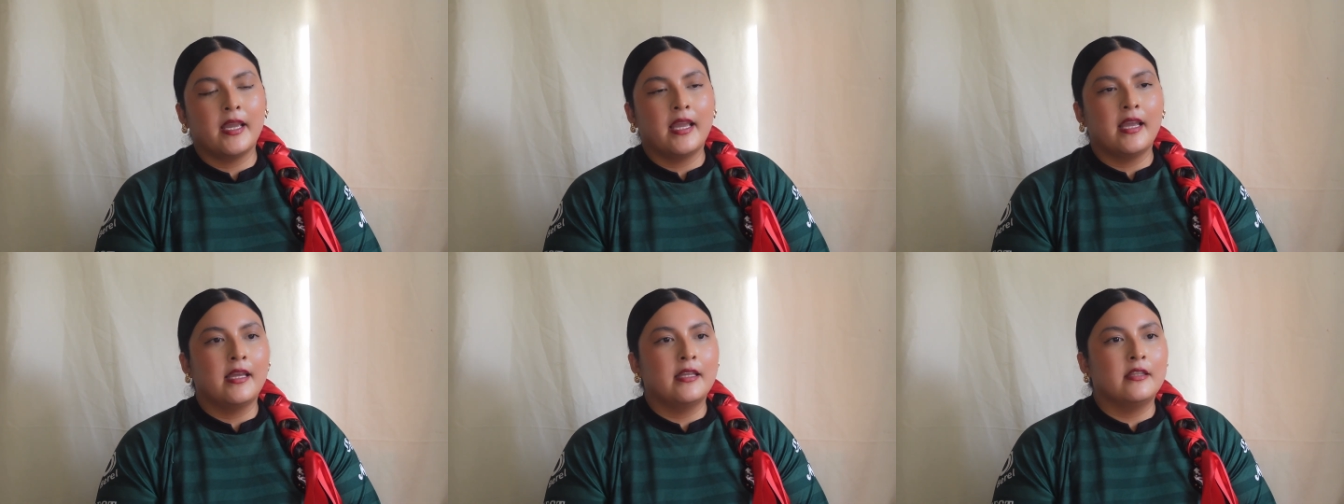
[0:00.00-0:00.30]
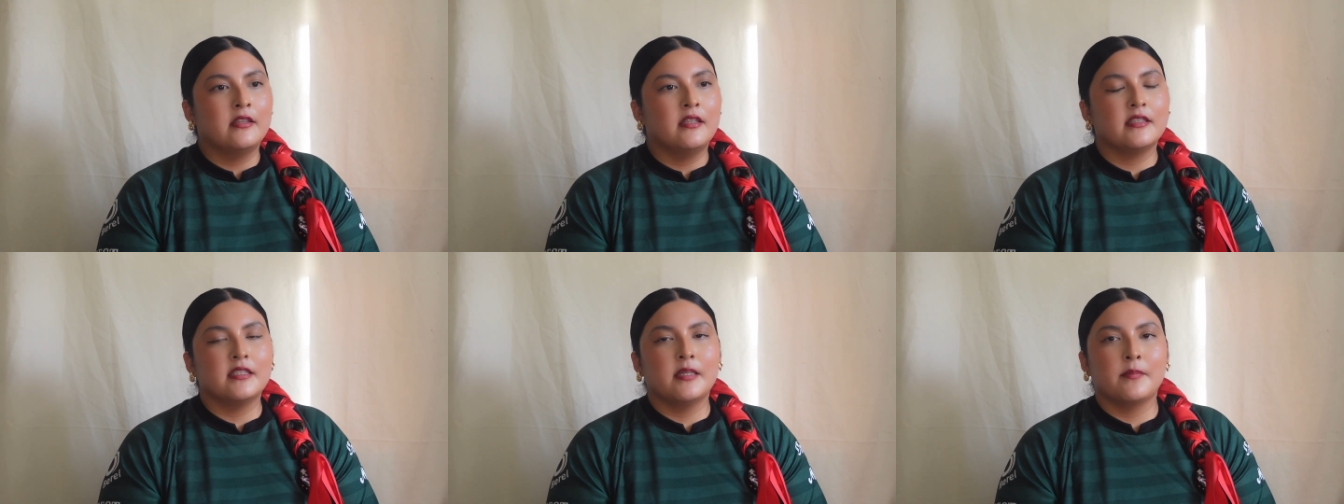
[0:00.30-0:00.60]

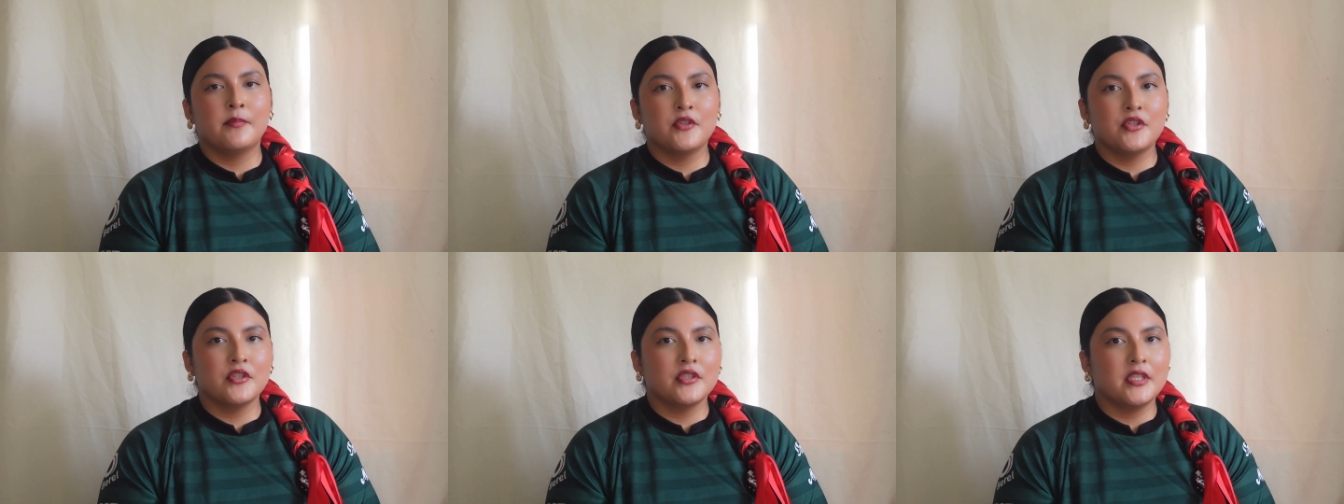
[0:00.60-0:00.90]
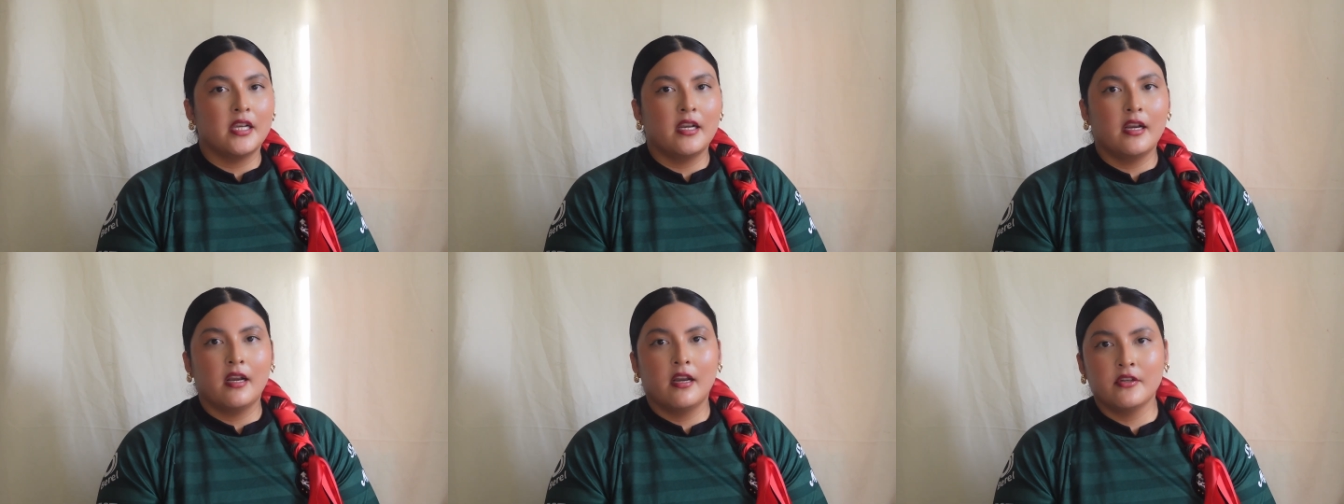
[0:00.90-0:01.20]
and the temperature is
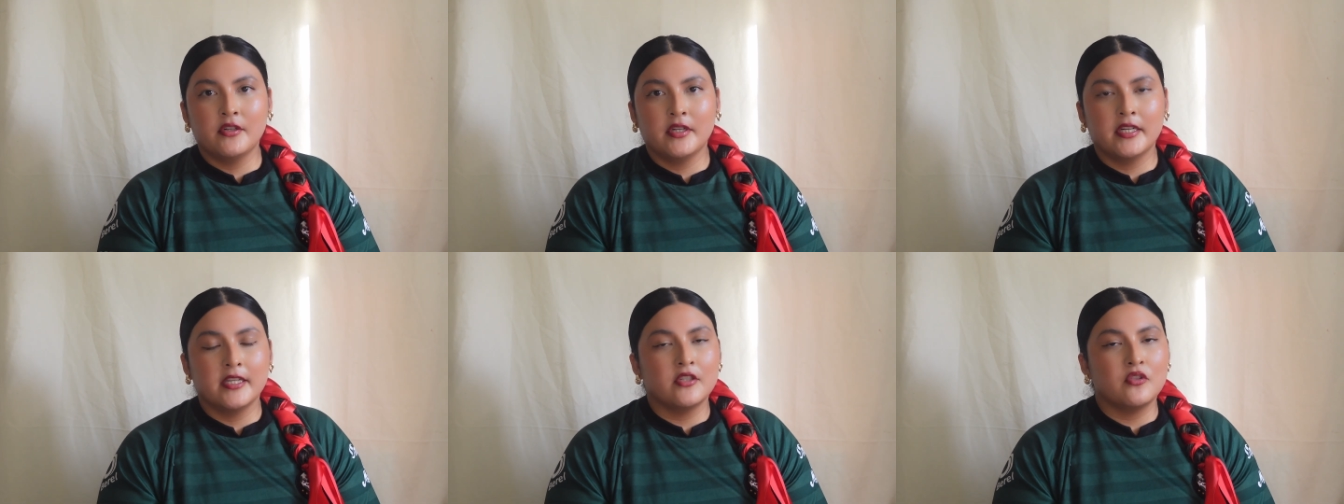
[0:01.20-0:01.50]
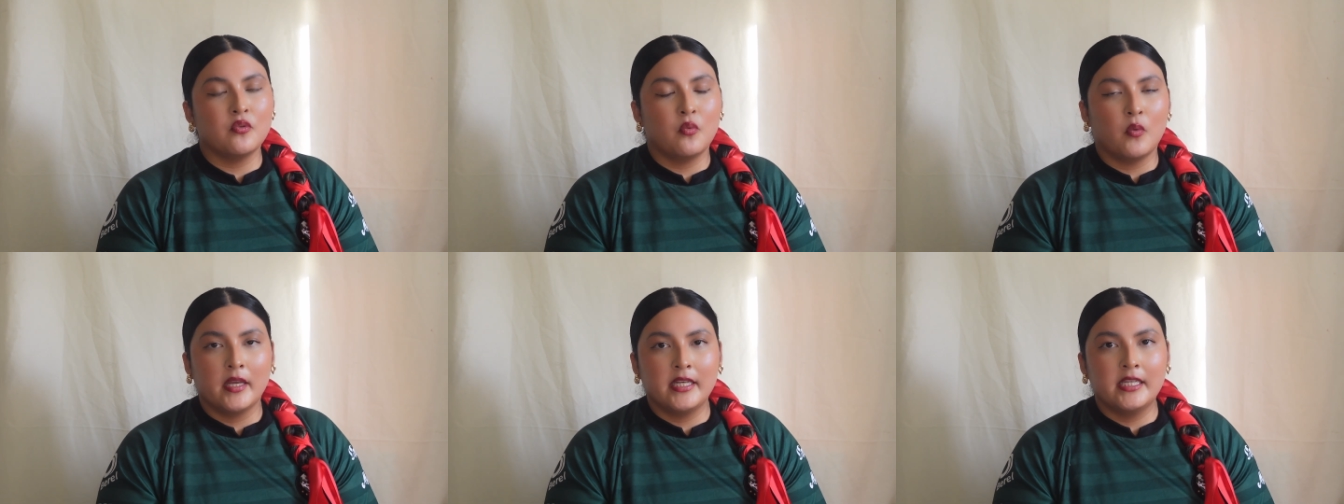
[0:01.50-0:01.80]
like
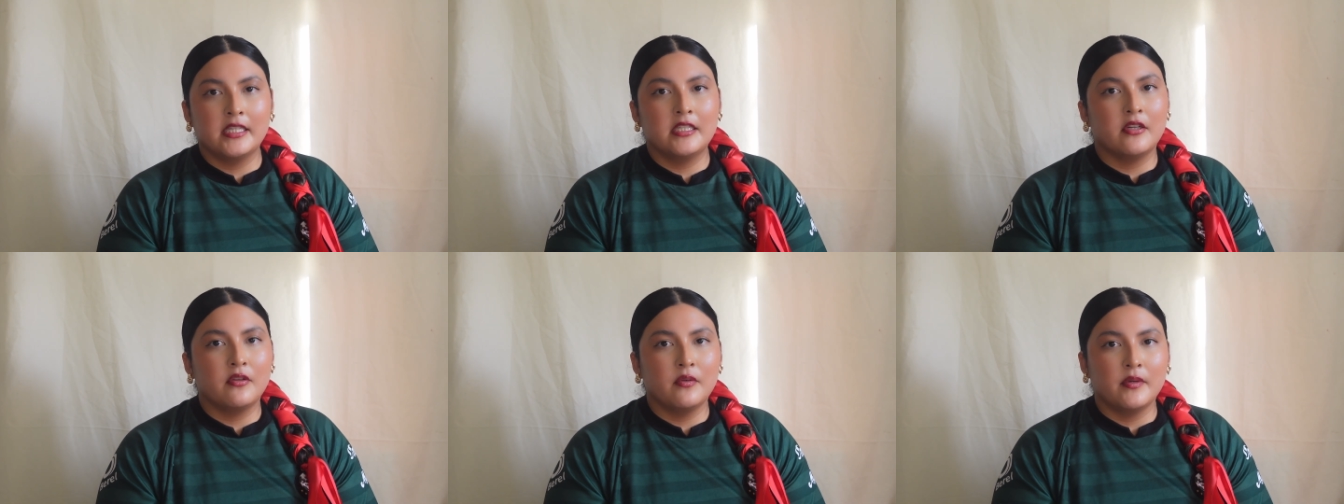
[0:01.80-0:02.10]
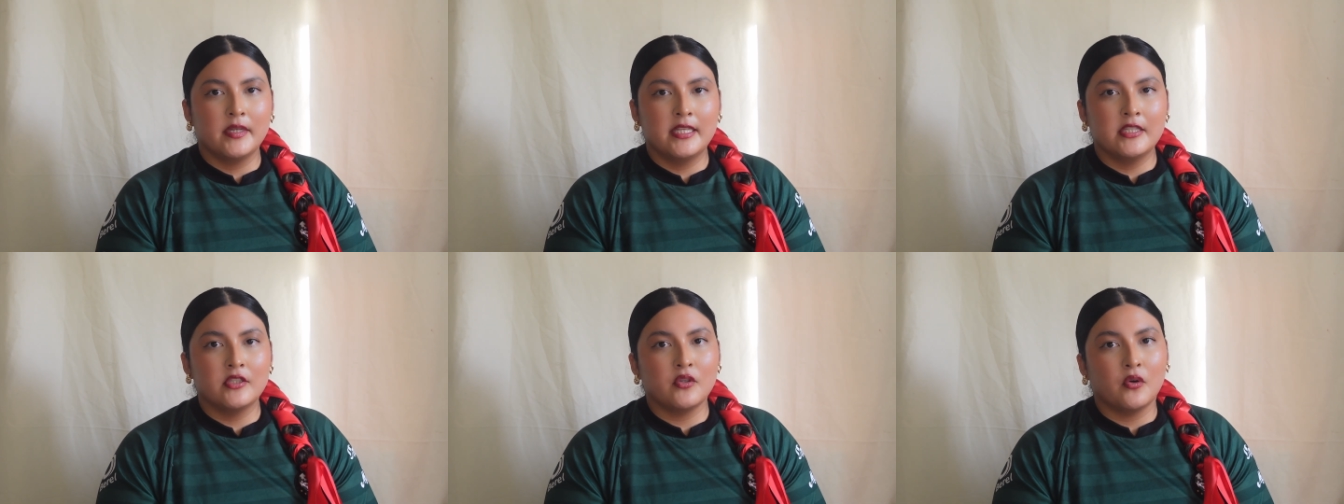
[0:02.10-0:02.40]
120
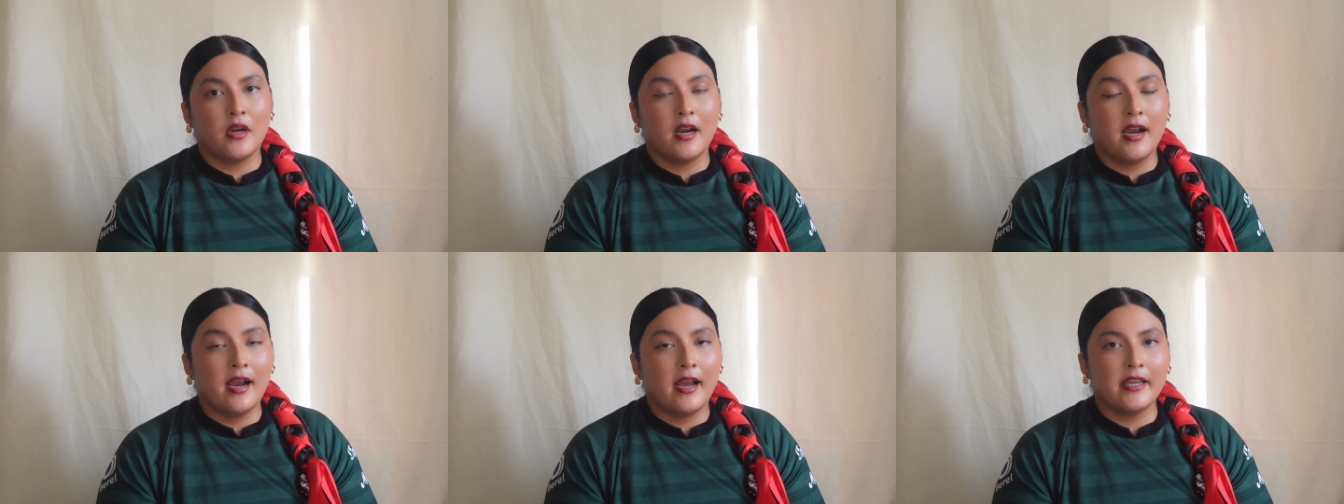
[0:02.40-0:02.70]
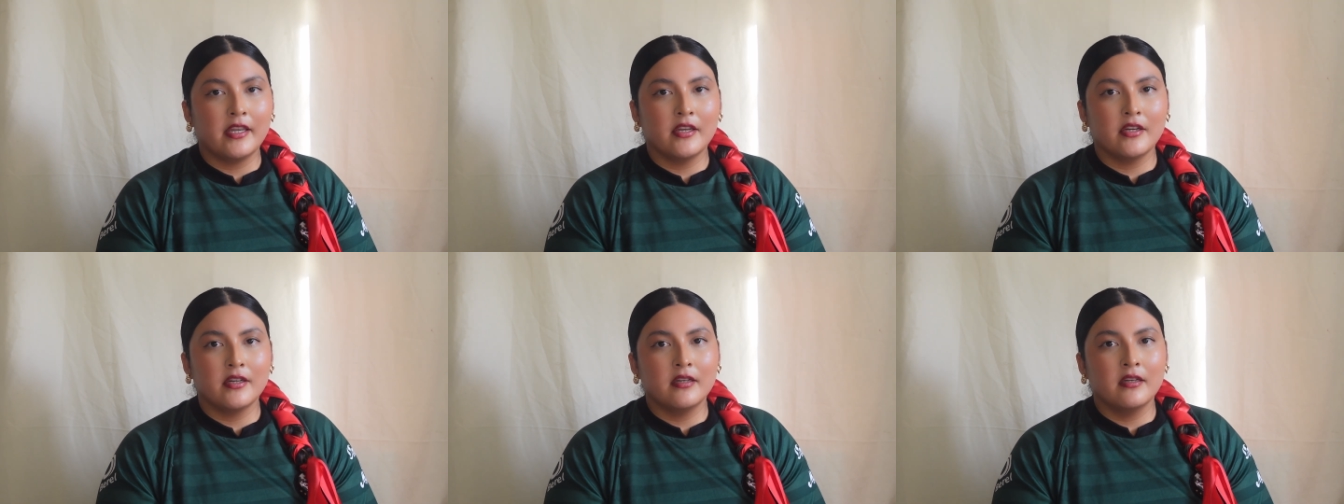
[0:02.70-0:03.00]
degrees or
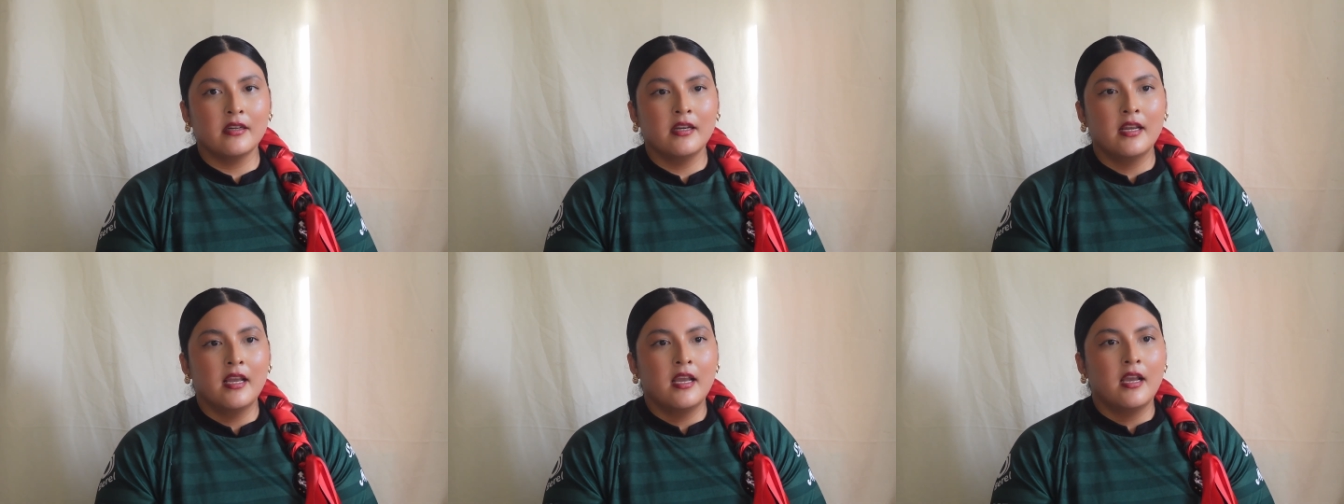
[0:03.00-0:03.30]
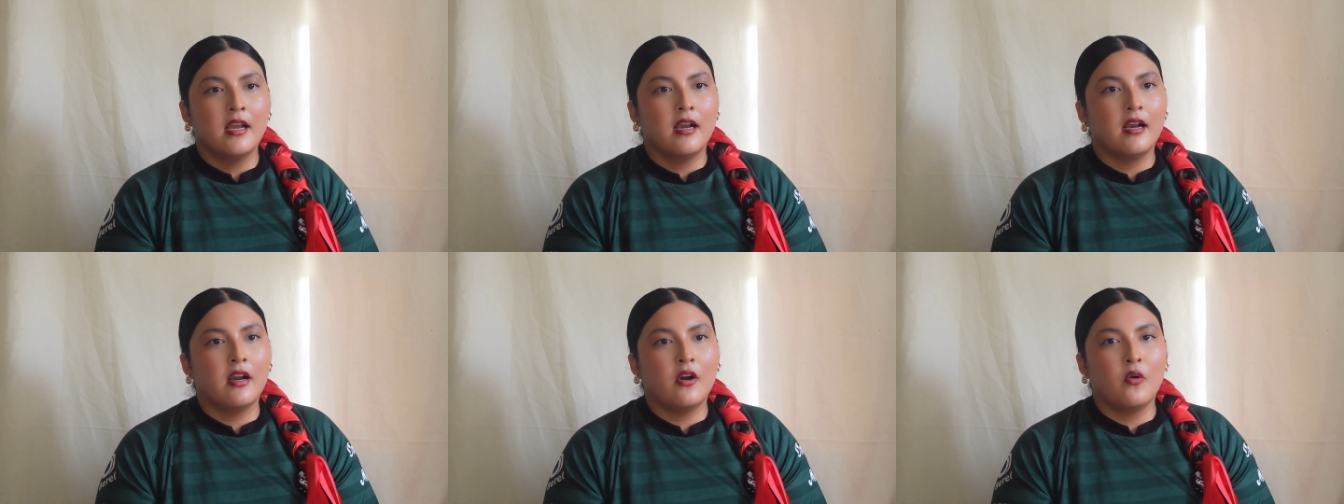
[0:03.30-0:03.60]
higher,
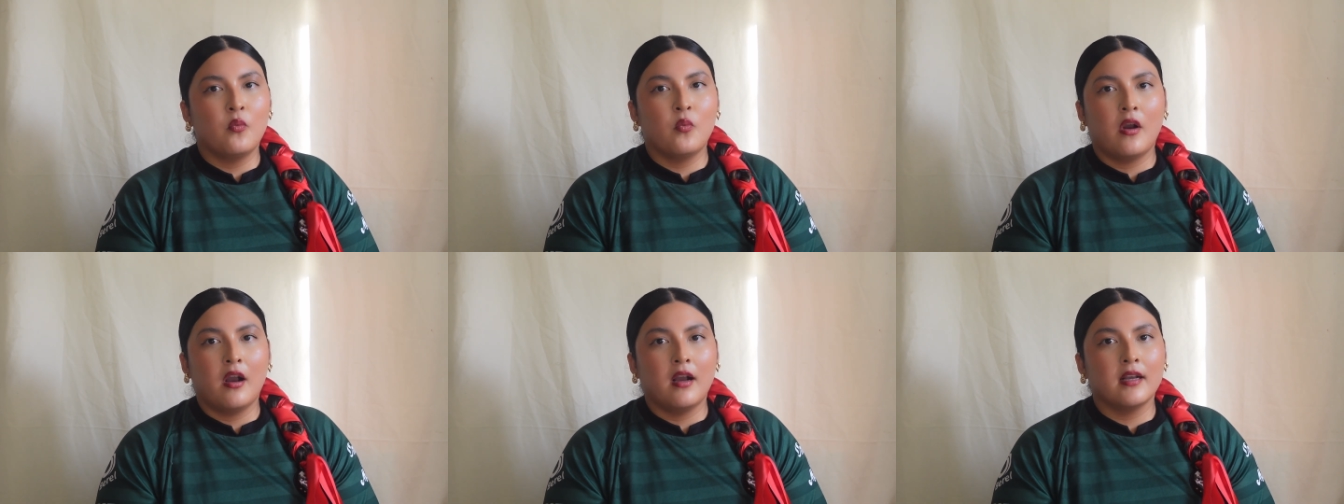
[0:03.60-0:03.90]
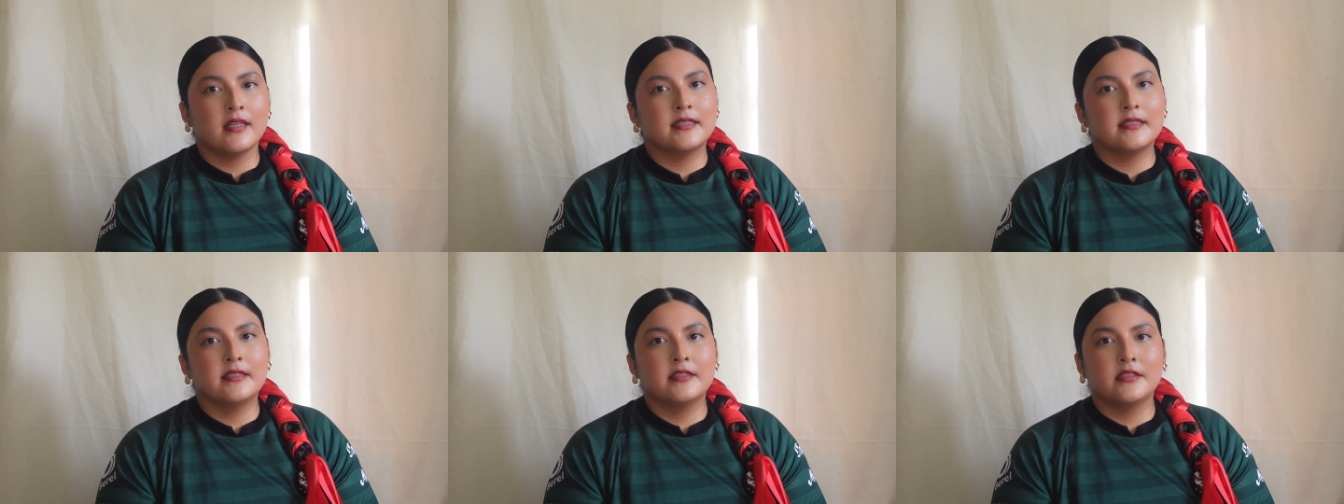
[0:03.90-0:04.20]
a walk's